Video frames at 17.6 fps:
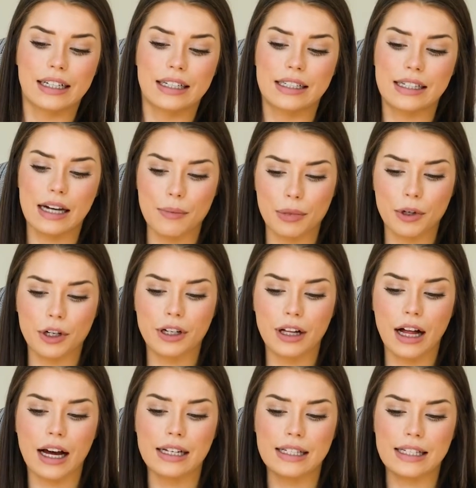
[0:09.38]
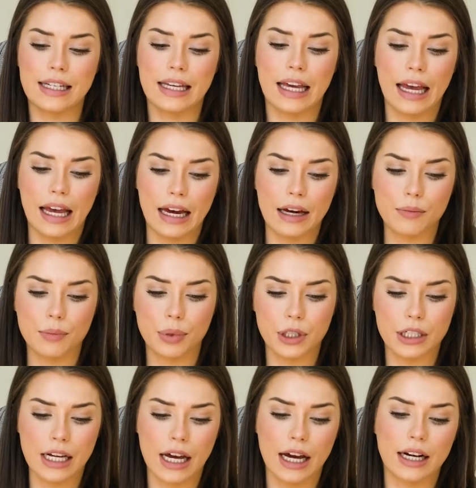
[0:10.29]
Tempered glass can
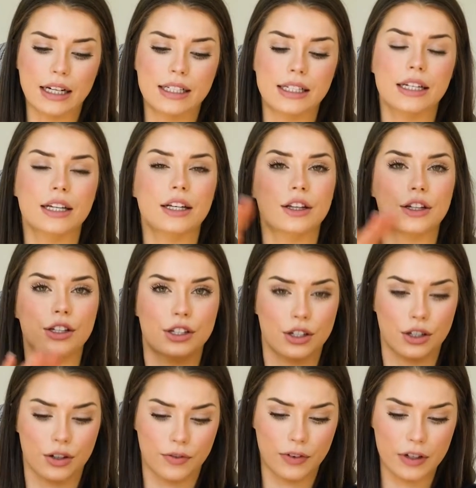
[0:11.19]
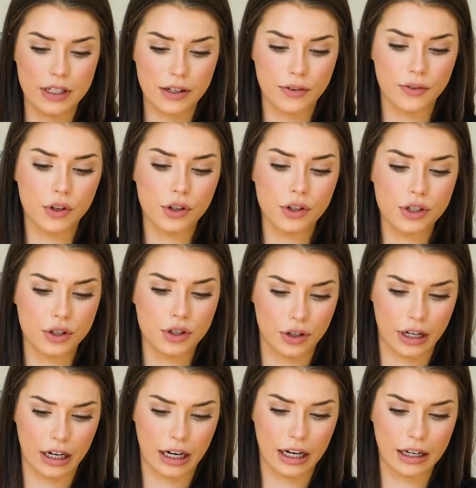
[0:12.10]
protect the surface of your
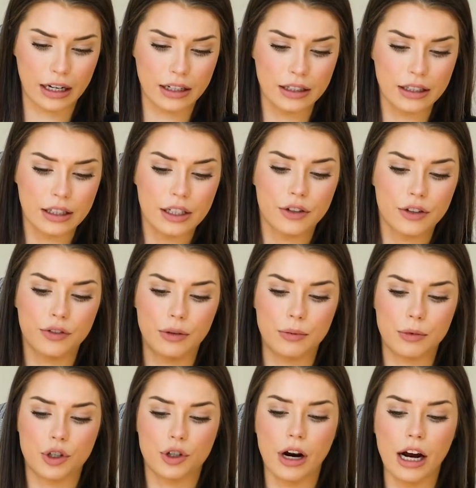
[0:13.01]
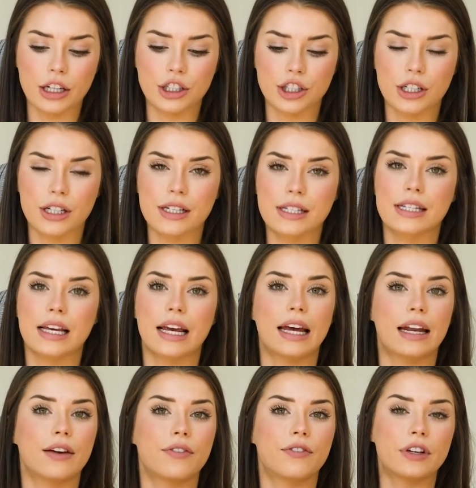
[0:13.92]
screen from scratches,
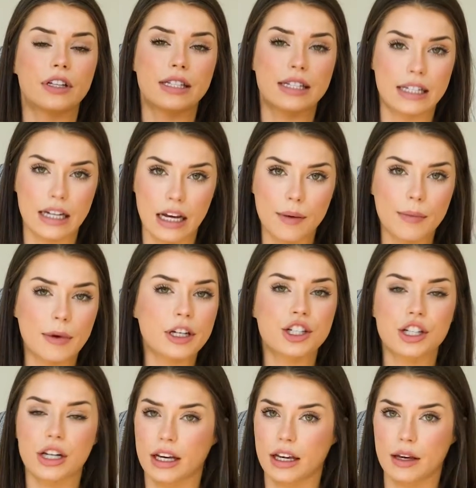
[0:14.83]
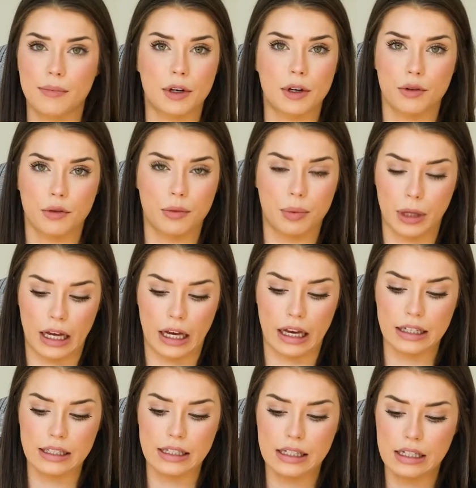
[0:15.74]
and if it's damaged, it can be
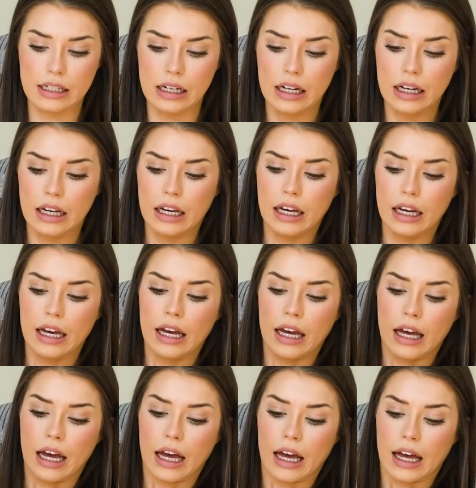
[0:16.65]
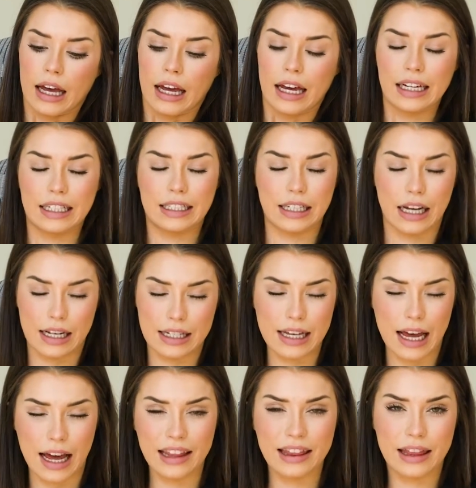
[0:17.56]
replaced. It
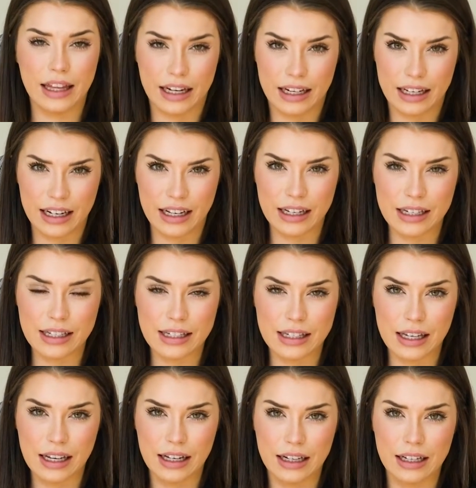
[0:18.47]
does add thickness,